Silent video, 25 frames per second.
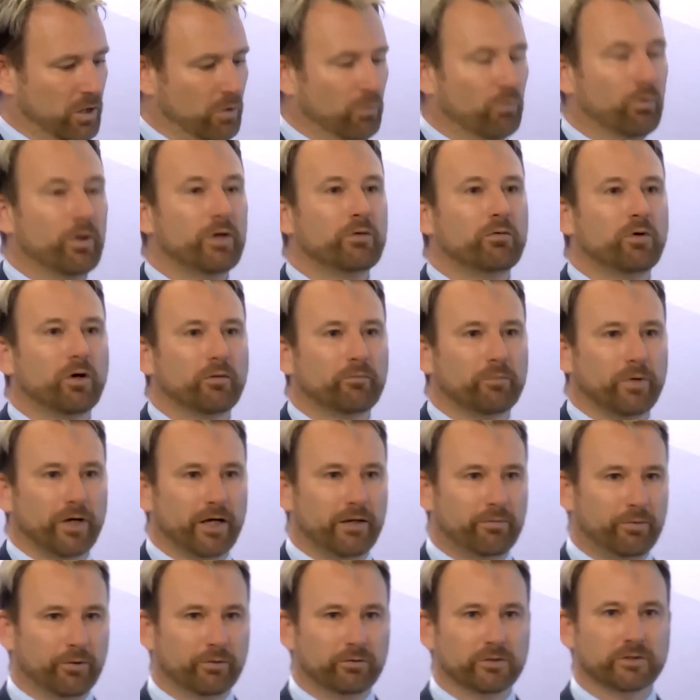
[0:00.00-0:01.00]
We want
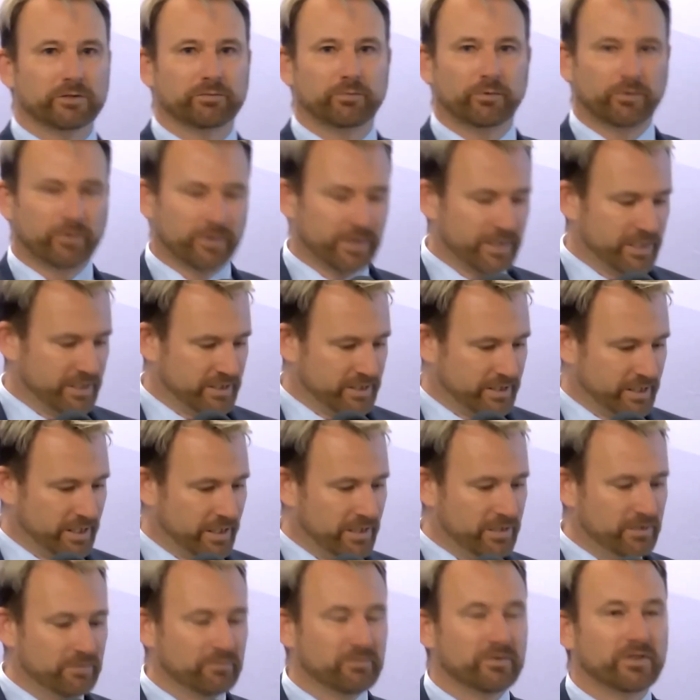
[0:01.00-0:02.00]
people, as Maria
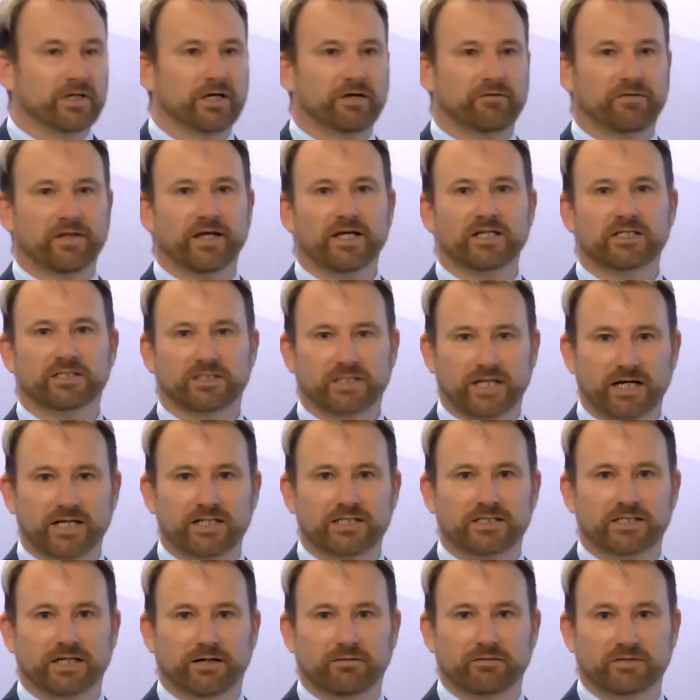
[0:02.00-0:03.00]
said, if they
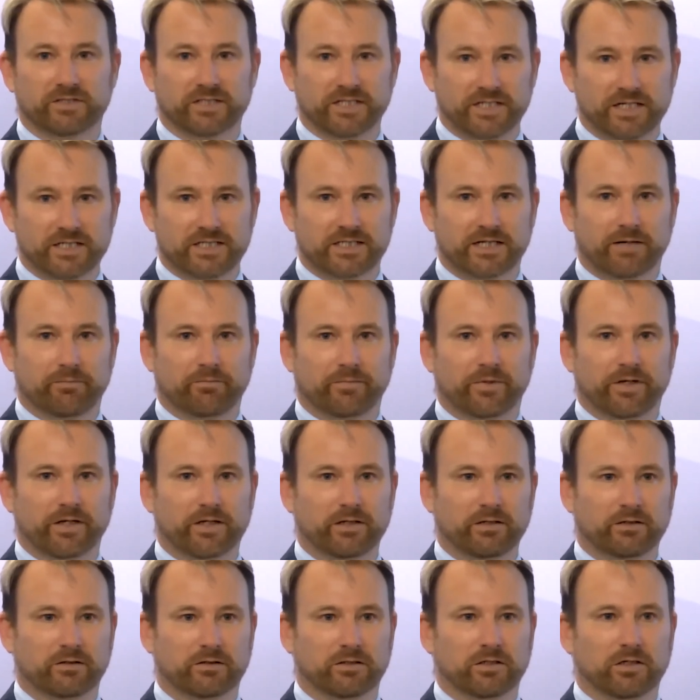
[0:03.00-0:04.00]
see
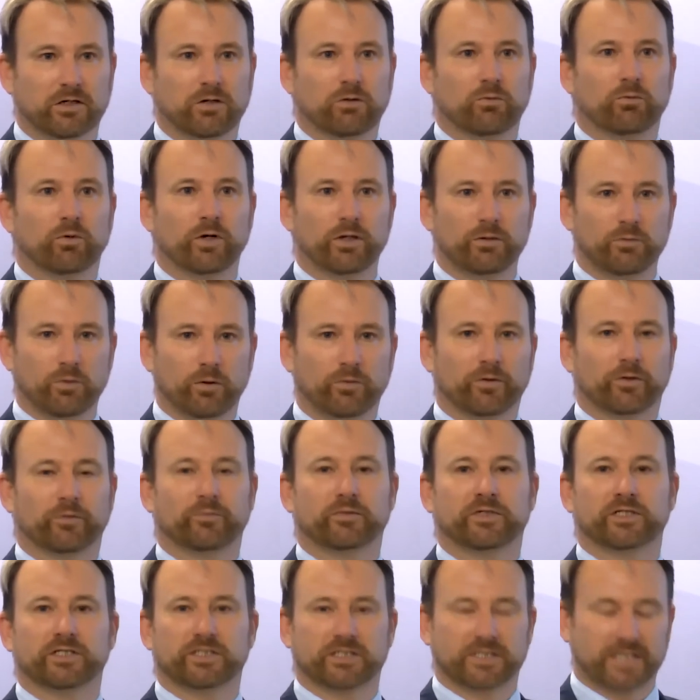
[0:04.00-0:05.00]
something, we want
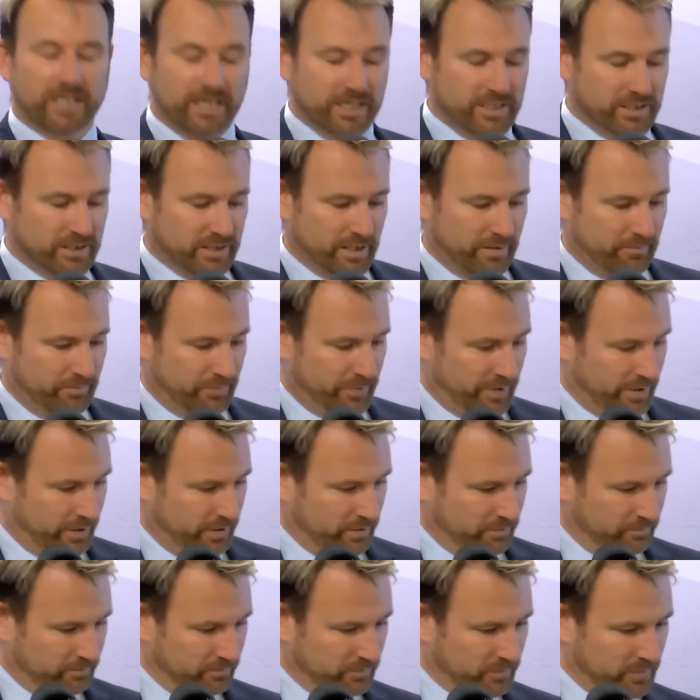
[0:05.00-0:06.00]
them to say something.